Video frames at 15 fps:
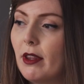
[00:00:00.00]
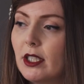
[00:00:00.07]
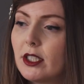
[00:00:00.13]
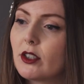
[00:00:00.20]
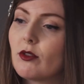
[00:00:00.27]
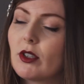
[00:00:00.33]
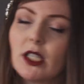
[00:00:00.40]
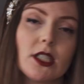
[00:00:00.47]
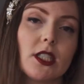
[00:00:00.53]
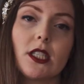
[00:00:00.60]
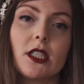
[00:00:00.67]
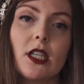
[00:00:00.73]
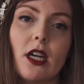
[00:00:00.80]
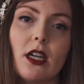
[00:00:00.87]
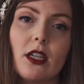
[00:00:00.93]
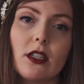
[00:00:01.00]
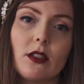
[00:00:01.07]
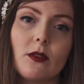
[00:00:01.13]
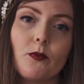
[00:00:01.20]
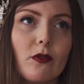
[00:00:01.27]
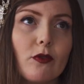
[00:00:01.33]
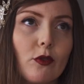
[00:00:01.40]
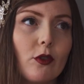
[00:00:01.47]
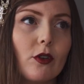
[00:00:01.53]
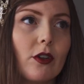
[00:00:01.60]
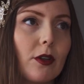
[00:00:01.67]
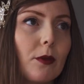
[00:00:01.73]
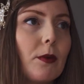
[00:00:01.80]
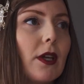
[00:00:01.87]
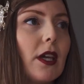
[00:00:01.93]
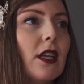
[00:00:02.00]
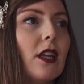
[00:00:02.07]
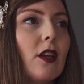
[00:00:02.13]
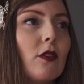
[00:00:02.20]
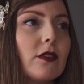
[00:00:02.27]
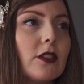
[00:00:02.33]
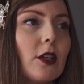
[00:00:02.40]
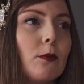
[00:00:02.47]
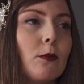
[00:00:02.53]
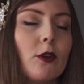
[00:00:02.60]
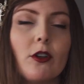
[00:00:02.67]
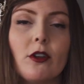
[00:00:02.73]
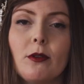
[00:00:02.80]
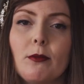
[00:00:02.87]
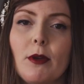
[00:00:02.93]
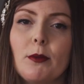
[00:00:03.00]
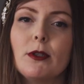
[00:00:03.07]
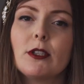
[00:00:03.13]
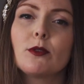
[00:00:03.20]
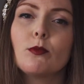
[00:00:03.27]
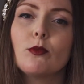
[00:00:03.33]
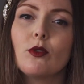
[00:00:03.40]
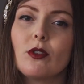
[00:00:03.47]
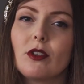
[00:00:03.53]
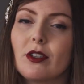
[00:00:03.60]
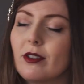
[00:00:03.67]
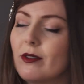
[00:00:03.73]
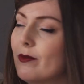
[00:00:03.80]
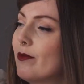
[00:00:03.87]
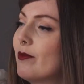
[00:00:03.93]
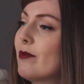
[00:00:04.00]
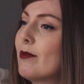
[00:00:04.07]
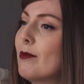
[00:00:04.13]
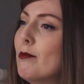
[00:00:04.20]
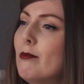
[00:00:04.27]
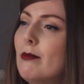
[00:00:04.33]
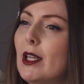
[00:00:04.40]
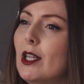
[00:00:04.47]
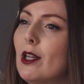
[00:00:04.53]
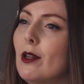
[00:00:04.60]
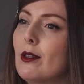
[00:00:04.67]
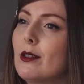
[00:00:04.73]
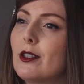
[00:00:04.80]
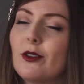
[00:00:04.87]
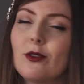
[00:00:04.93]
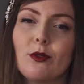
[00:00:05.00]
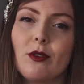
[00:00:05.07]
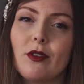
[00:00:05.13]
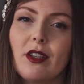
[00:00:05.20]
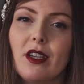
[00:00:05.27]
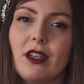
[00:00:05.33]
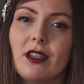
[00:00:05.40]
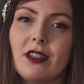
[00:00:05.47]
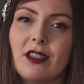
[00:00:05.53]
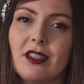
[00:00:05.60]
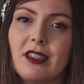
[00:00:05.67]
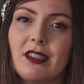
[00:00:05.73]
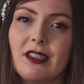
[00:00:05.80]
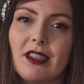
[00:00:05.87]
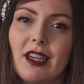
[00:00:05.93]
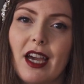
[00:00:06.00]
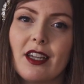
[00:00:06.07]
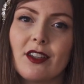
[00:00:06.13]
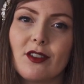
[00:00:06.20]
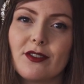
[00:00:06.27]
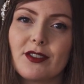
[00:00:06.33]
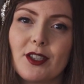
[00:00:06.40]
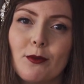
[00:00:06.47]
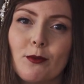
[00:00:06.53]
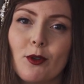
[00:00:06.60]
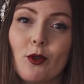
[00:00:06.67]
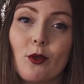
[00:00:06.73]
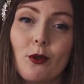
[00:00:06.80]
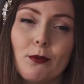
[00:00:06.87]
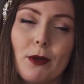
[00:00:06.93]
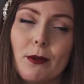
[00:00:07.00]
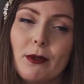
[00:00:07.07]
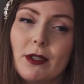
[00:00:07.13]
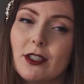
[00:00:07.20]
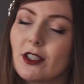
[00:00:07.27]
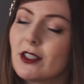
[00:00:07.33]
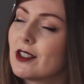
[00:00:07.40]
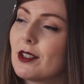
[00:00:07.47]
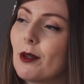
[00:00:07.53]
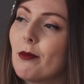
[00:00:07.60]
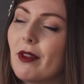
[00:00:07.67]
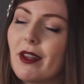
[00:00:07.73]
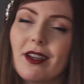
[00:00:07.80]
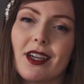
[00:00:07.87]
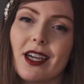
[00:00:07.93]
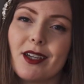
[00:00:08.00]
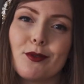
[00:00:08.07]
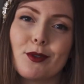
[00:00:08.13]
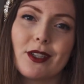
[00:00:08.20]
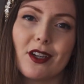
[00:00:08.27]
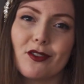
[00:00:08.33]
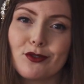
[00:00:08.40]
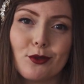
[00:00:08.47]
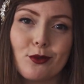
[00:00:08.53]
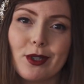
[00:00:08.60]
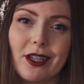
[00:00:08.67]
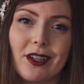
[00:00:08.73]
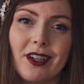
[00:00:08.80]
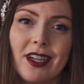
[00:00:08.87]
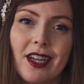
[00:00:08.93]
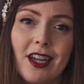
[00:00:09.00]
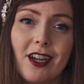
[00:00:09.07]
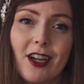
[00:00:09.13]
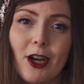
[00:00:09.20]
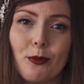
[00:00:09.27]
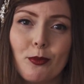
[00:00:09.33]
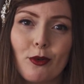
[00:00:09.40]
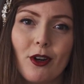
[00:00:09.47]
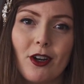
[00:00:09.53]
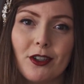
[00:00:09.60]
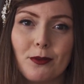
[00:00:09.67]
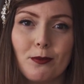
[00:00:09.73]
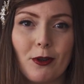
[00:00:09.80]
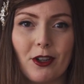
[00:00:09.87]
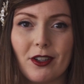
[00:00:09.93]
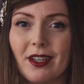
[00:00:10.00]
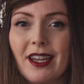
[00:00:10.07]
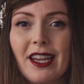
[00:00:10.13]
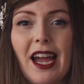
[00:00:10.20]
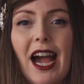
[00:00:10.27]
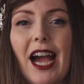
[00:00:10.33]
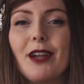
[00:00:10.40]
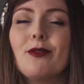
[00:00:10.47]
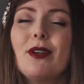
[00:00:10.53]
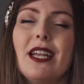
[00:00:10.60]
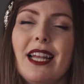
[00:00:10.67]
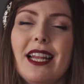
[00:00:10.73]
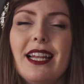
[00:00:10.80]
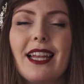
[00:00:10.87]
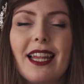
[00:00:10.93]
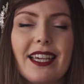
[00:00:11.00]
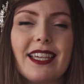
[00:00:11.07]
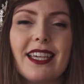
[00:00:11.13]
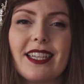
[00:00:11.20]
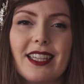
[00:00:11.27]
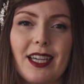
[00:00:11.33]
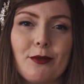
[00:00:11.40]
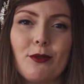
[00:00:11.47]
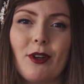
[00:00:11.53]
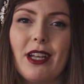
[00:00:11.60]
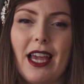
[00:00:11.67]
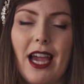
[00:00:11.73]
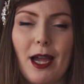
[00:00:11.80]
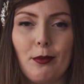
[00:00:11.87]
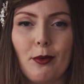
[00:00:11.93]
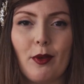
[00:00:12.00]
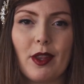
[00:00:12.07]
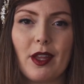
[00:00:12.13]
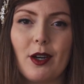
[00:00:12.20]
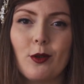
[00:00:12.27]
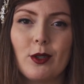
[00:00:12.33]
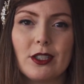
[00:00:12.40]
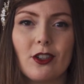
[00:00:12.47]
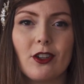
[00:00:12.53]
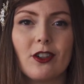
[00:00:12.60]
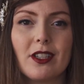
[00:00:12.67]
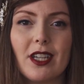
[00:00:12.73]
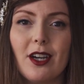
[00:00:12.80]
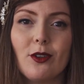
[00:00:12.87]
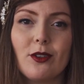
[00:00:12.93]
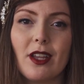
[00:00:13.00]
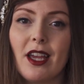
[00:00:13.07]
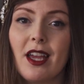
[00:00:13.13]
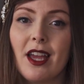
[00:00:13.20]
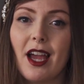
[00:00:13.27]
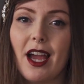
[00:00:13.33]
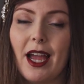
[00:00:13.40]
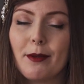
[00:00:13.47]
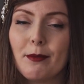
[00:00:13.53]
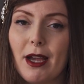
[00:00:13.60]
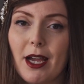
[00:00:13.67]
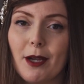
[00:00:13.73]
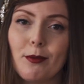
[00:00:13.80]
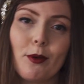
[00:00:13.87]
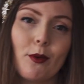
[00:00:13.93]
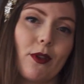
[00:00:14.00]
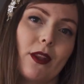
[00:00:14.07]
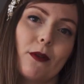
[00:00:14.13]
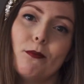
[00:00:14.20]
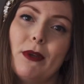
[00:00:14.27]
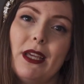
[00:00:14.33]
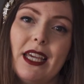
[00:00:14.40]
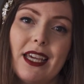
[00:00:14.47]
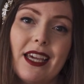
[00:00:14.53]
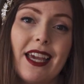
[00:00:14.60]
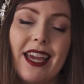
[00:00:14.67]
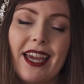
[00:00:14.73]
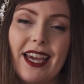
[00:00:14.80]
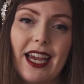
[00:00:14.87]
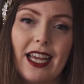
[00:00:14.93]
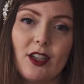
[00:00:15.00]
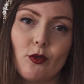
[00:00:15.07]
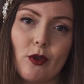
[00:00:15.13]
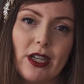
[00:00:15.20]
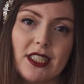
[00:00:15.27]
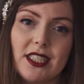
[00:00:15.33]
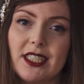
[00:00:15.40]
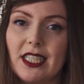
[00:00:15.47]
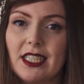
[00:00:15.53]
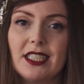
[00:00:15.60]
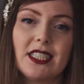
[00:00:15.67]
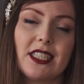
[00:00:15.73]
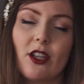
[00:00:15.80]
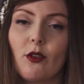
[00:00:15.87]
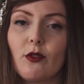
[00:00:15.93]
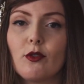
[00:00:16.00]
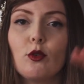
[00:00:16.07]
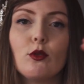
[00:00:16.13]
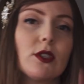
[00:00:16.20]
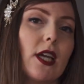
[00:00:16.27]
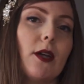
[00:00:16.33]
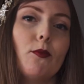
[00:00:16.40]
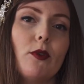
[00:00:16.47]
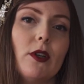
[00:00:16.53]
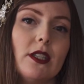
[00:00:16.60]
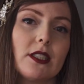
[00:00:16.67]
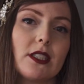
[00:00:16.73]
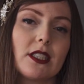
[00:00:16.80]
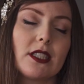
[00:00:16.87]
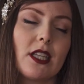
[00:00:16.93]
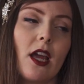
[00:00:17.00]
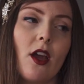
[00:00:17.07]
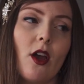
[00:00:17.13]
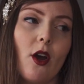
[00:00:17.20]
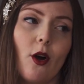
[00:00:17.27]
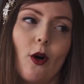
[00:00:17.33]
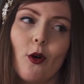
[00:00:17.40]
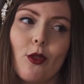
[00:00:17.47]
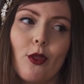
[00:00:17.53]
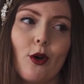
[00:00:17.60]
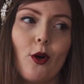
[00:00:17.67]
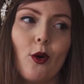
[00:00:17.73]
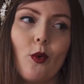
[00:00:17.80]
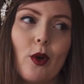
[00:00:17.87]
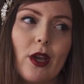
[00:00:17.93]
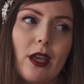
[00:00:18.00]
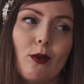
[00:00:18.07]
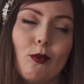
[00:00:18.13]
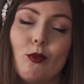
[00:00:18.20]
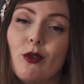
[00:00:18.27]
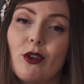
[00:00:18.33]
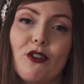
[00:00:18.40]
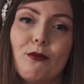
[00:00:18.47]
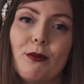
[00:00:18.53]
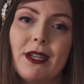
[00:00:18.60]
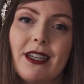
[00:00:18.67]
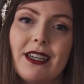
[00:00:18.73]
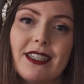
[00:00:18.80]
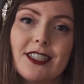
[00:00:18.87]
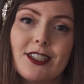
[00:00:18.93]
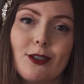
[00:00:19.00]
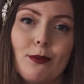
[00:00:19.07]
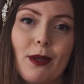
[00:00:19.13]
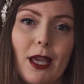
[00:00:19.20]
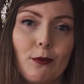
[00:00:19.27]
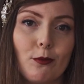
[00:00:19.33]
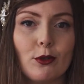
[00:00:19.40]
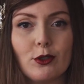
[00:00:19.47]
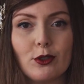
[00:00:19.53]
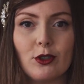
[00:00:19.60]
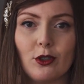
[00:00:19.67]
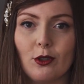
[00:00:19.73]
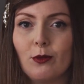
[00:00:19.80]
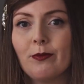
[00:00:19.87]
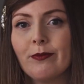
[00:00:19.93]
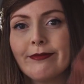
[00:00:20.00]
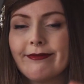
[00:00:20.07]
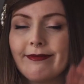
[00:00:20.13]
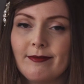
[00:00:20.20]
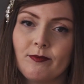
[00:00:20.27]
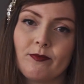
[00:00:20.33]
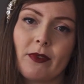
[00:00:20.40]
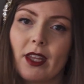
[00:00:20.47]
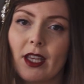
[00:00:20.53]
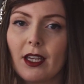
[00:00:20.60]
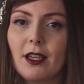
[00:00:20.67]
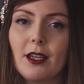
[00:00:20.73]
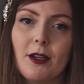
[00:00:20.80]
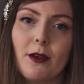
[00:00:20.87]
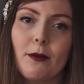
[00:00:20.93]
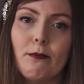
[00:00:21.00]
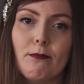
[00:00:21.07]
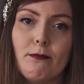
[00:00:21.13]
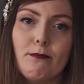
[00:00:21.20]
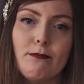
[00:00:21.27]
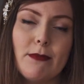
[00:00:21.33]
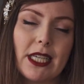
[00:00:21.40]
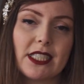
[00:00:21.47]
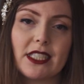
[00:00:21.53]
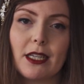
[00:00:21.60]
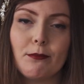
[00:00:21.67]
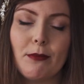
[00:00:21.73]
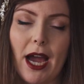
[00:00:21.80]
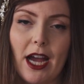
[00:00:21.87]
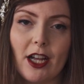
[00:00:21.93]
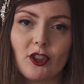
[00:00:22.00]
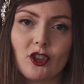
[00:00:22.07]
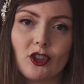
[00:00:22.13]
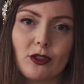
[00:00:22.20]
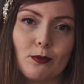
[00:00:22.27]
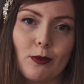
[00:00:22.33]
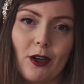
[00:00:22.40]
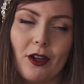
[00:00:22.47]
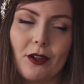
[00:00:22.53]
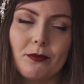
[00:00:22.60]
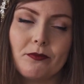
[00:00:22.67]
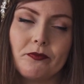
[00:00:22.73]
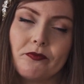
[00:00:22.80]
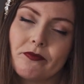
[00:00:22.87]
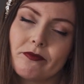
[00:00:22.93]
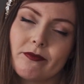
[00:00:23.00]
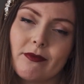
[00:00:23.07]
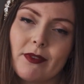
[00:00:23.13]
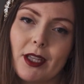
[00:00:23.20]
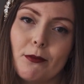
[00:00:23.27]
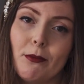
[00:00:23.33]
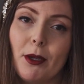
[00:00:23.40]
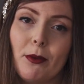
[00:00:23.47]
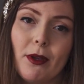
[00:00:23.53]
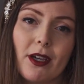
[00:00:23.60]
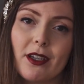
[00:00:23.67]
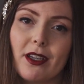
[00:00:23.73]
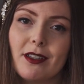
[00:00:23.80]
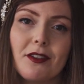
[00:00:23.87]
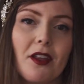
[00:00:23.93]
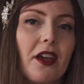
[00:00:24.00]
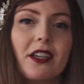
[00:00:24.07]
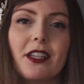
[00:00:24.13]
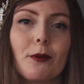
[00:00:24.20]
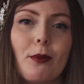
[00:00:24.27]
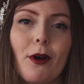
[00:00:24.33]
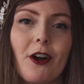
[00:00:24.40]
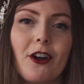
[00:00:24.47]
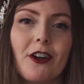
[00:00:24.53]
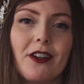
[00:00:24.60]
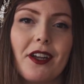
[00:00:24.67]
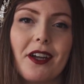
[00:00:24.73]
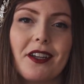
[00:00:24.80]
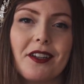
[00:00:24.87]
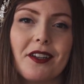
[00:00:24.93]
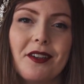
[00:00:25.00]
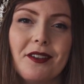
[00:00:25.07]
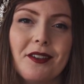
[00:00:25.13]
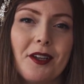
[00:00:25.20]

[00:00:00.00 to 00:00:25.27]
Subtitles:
this dress is not for the beginning of summer. Maybe it's more middle to the end of summer, or maybe just something I would have to wear abroad, but I really like it. I'm really happy with how it turned out. I'm happy with it being a dress instead of two separates, although it would have been nice to be able to mix and match, but maybe I can take it apart and